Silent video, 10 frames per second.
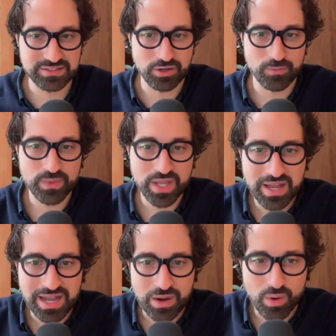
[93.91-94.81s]
So
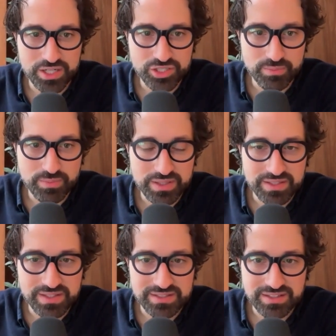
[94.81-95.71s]
I want to jump
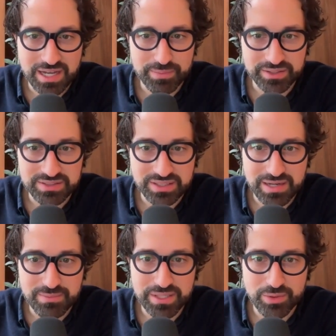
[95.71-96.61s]
into this topic. There's a
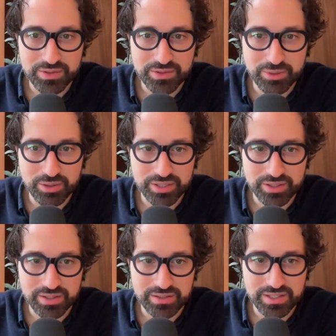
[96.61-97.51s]
lot of meat around the bone
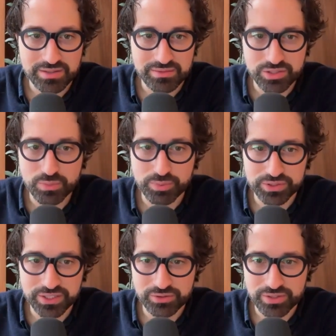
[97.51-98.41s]
here, and you in
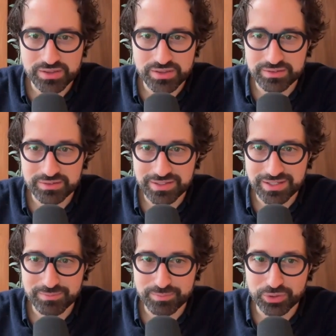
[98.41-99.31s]
particular, Ethan,
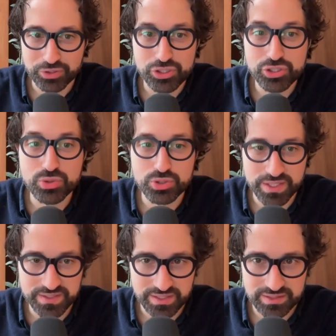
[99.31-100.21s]
built a huge
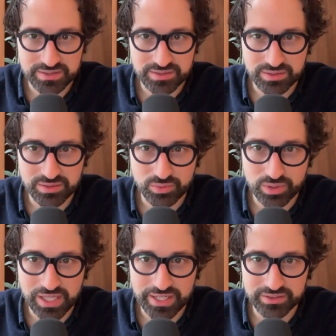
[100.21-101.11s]
business
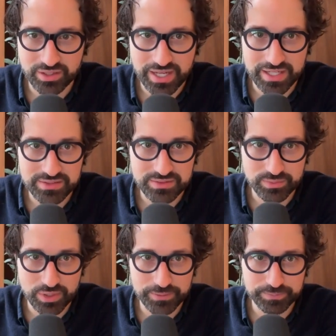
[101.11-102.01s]
reliant on ads,
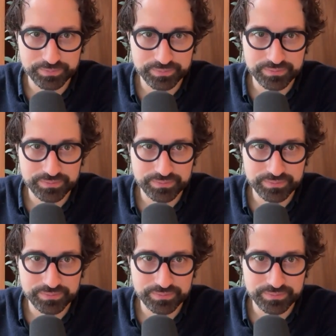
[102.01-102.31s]
right?